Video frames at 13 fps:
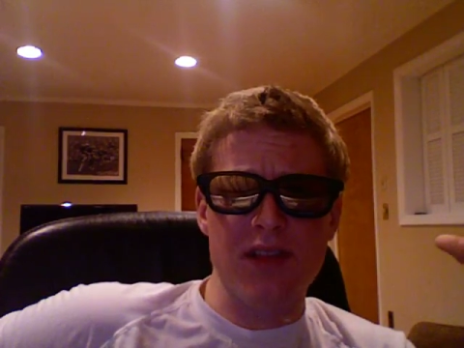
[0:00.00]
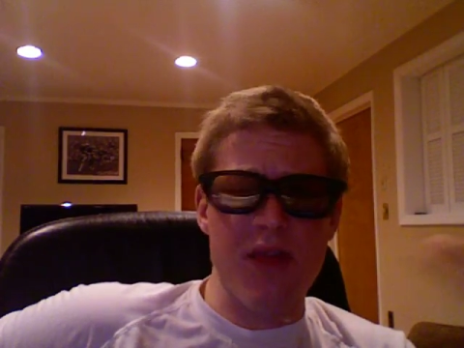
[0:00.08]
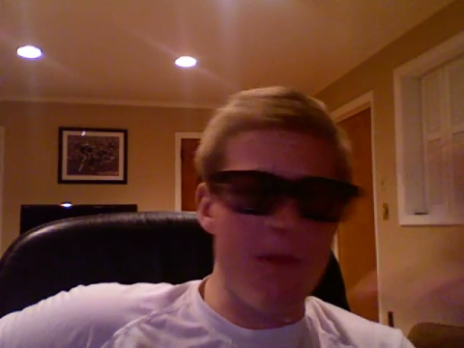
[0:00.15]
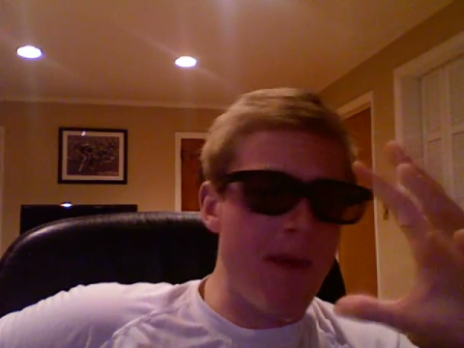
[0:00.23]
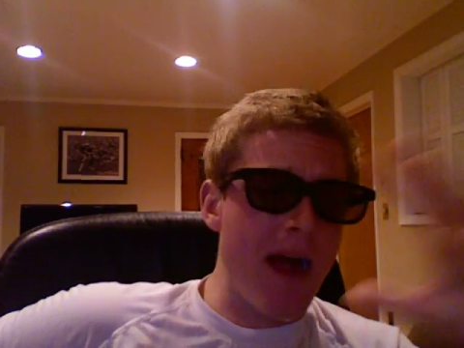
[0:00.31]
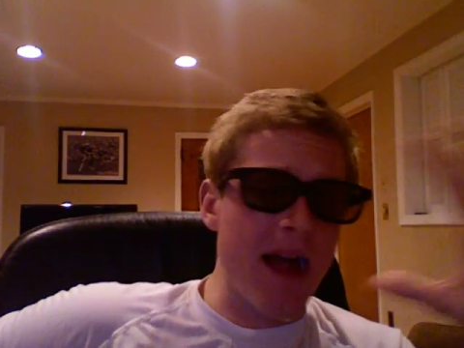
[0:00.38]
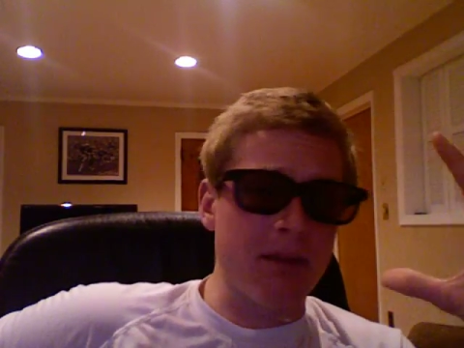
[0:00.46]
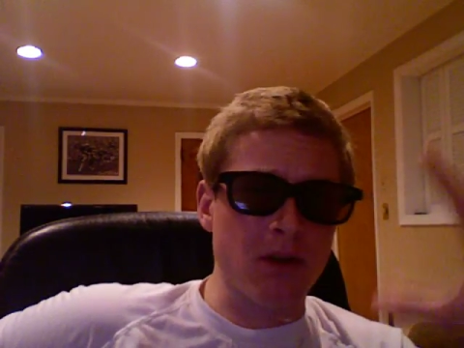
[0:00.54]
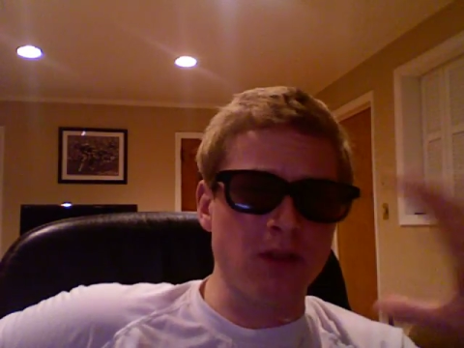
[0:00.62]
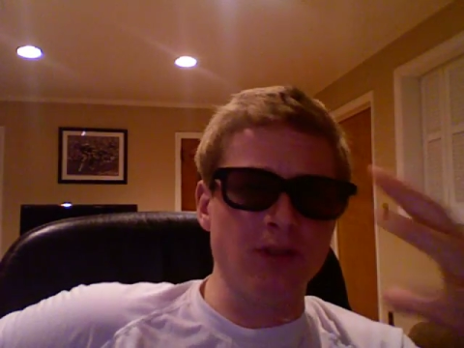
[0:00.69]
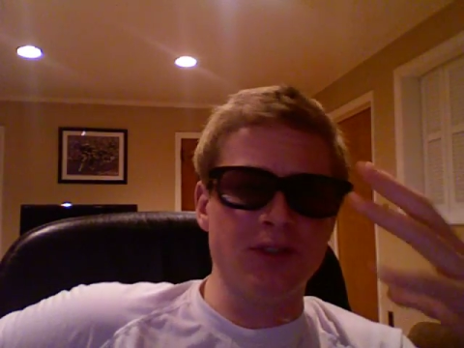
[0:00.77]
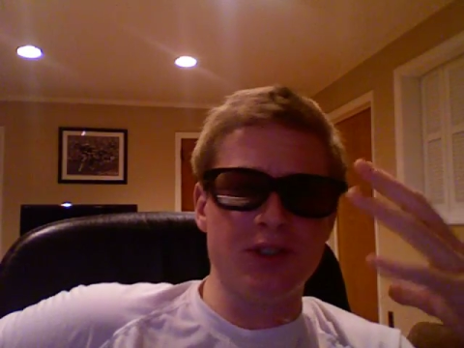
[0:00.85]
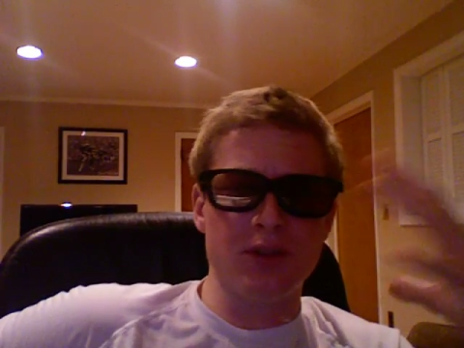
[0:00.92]
the
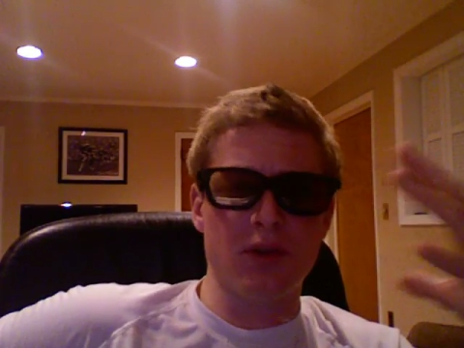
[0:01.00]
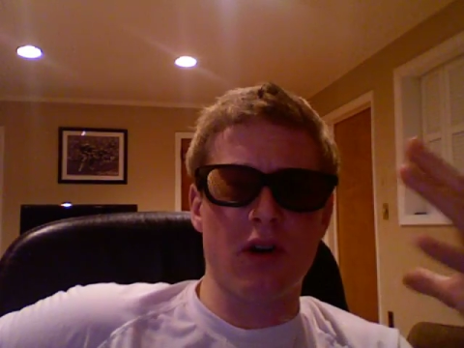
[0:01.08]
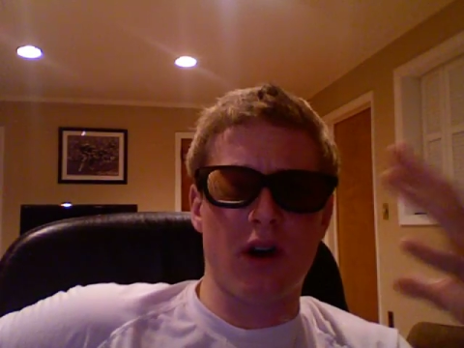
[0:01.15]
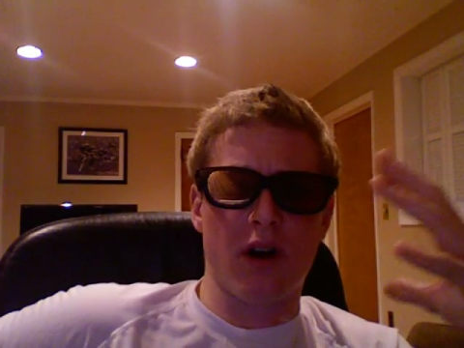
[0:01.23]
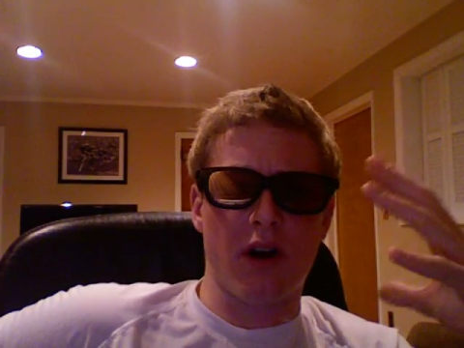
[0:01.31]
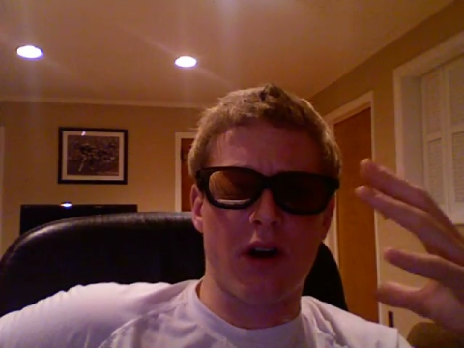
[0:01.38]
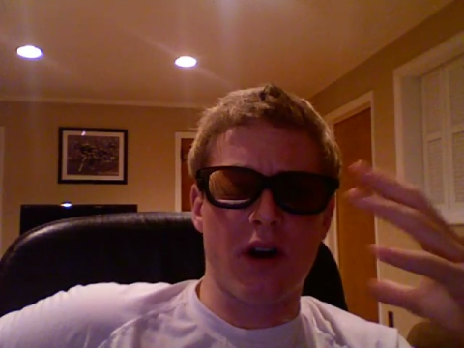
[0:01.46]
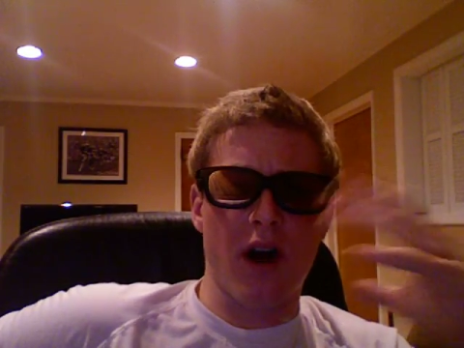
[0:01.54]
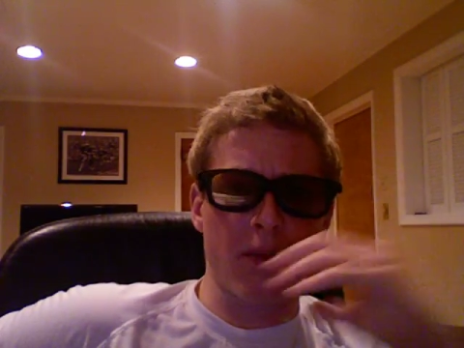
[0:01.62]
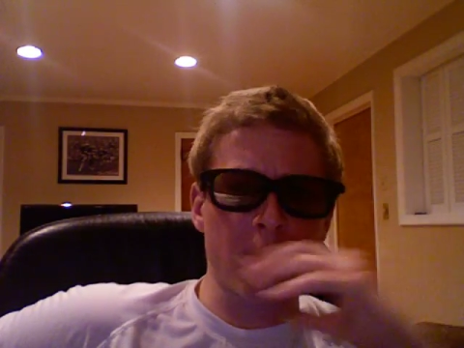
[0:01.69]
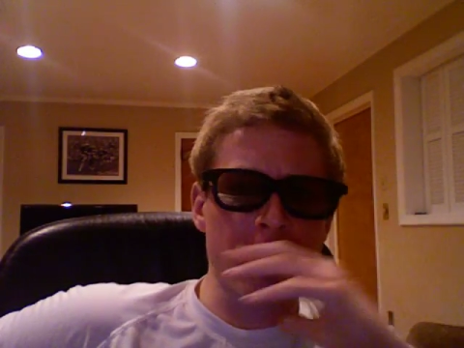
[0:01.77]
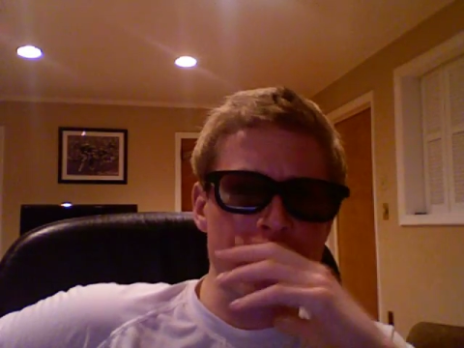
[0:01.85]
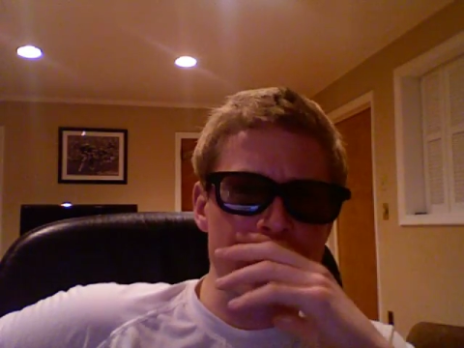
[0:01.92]
backbone to our
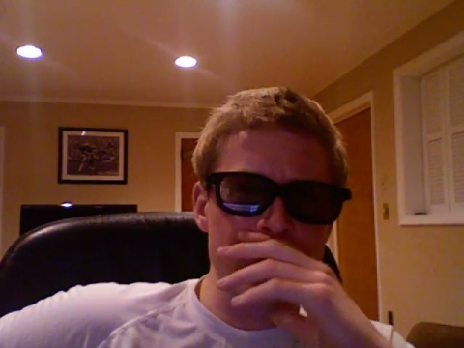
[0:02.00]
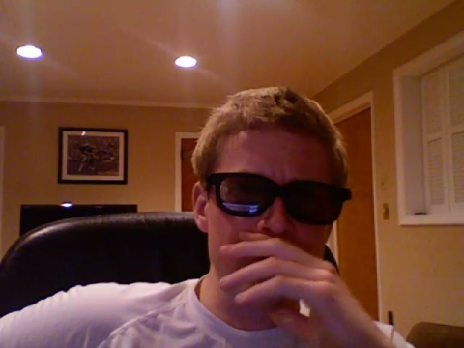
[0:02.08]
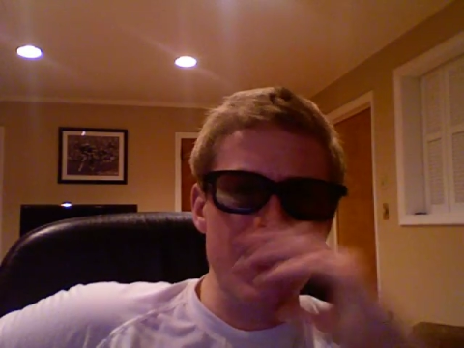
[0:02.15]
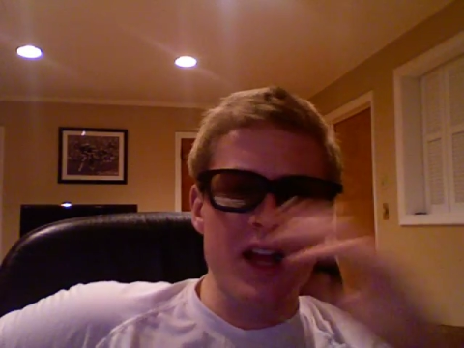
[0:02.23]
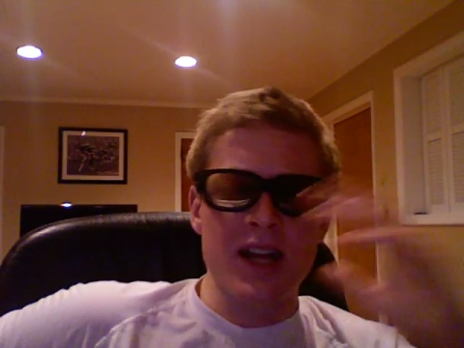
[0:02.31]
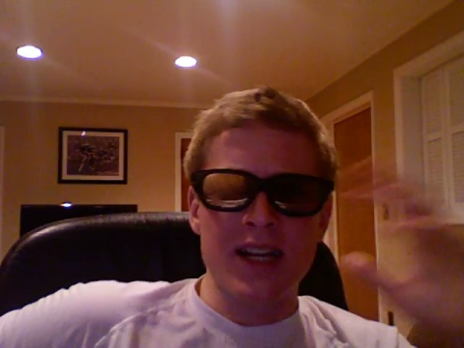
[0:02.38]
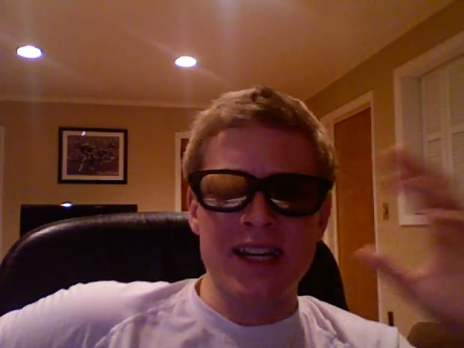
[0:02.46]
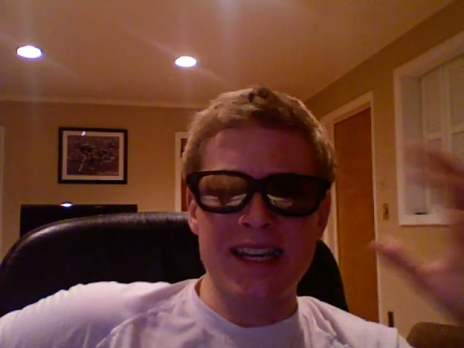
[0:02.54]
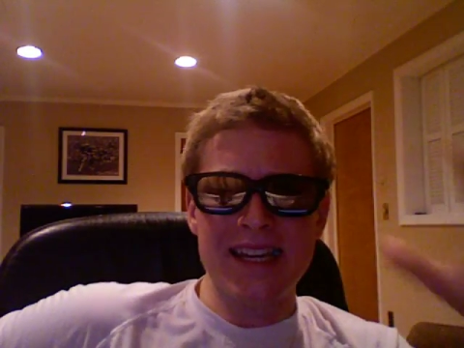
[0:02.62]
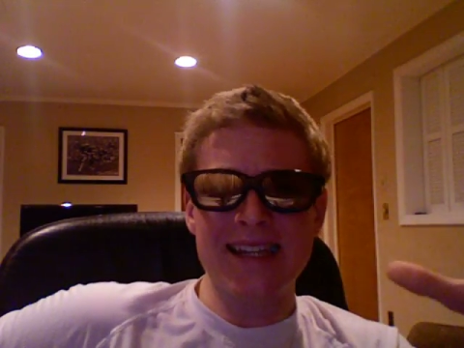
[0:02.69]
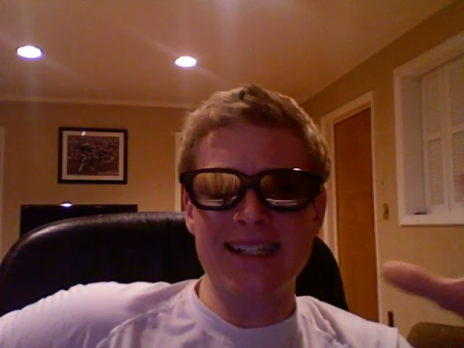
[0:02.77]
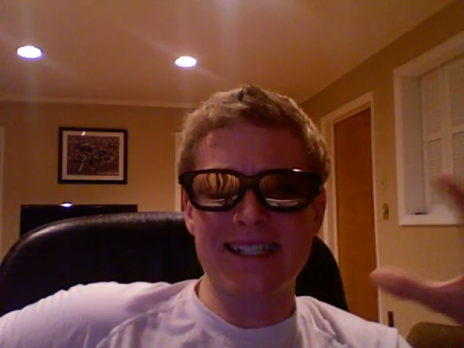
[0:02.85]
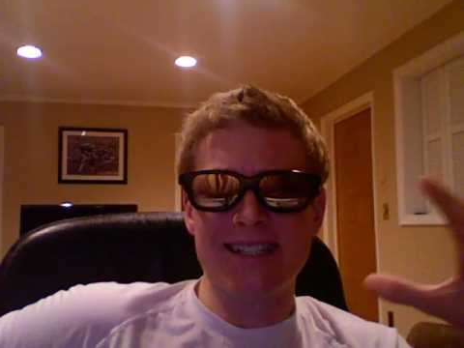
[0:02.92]
operation.
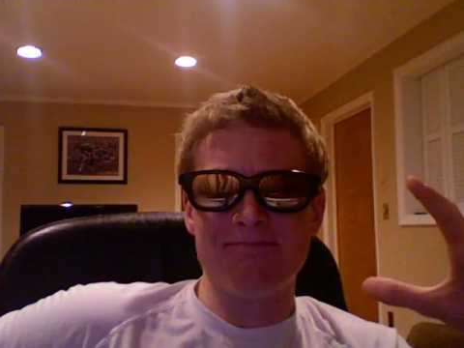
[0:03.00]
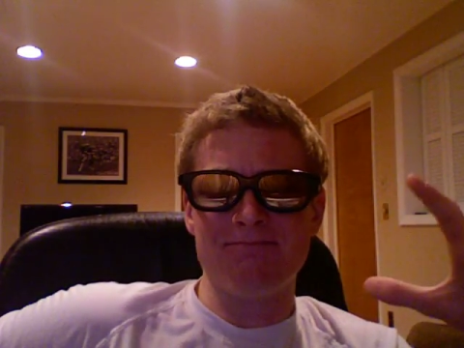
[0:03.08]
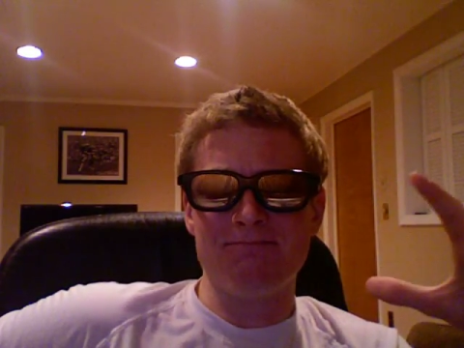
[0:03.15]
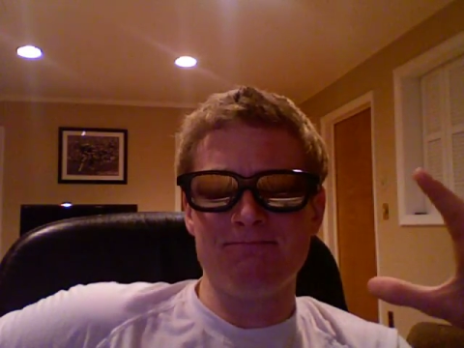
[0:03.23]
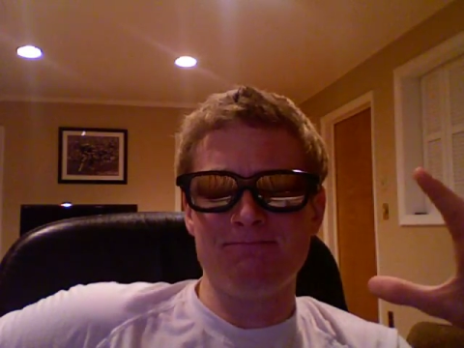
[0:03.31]
He um,